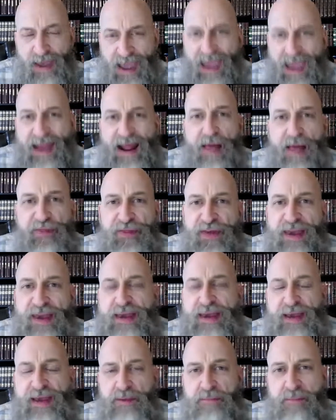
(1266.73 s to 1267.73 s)
I think
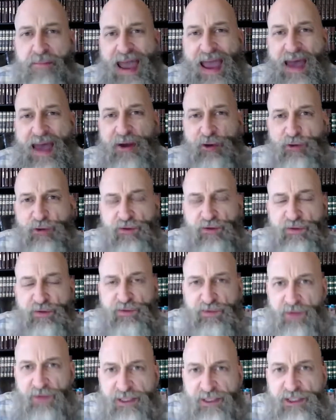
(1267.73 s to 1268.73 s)
in matters
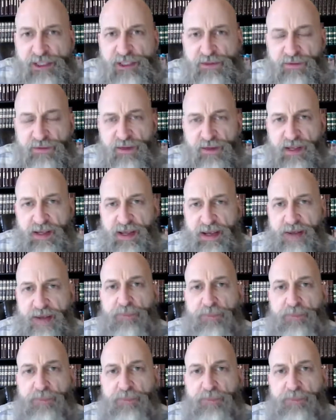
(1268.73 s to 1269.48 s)
such as these,